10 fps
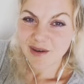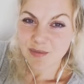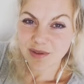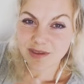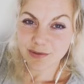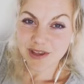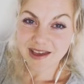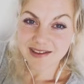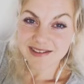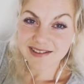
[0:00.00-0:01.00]
but the
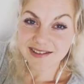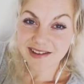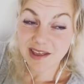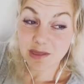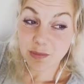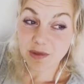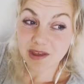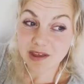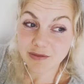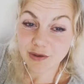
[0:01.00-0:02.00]
reaction and the
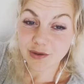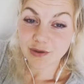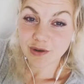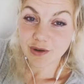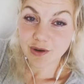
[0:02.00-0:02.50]
behavior